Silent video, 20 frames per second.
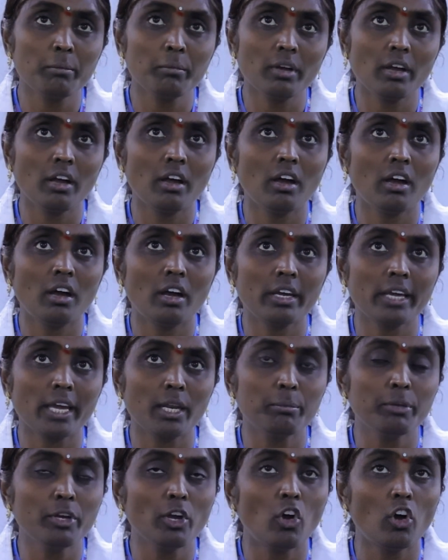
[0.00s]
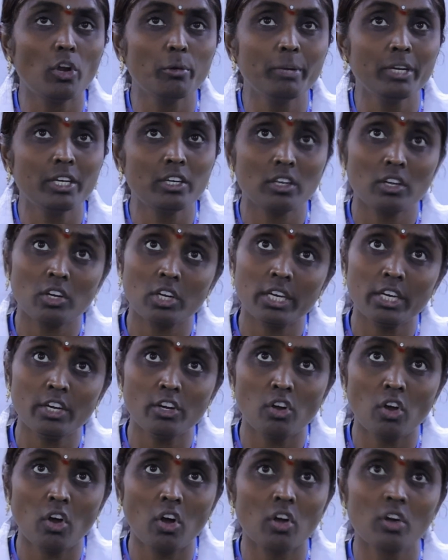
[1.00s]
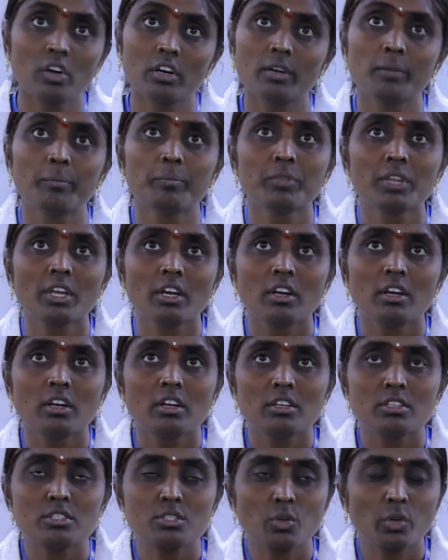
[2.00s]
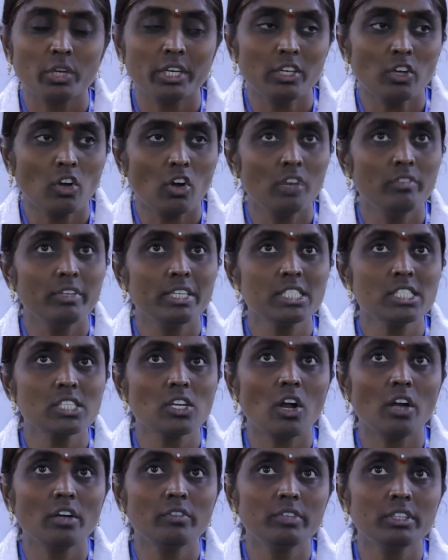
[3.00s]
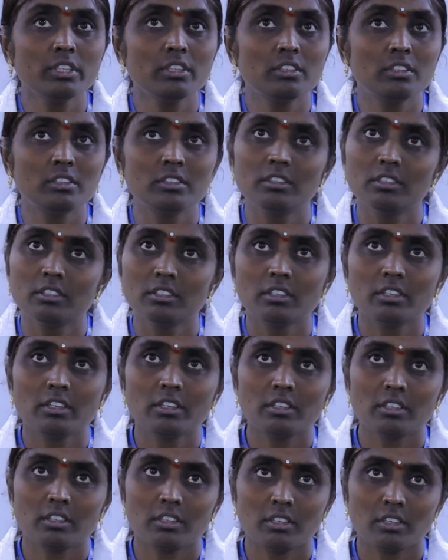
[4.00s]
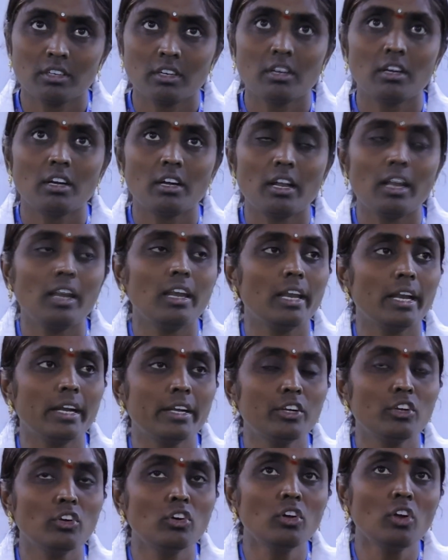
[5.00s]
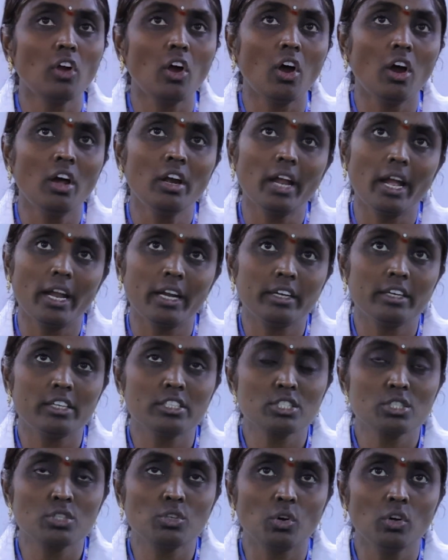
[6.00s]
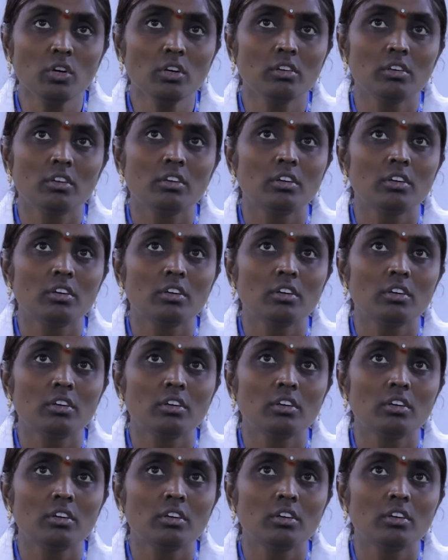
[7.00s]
can be arbitrarily long. So it always starts with letter or underscore.